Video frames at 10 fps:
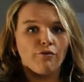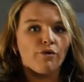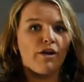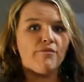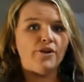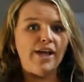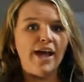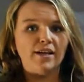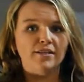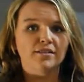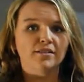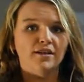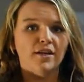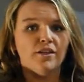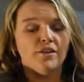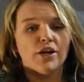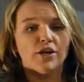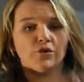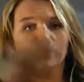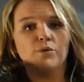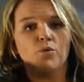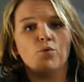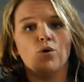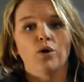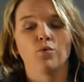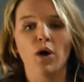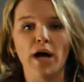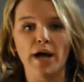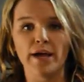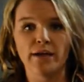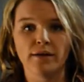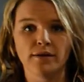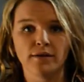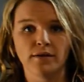For every x, there can only be one y.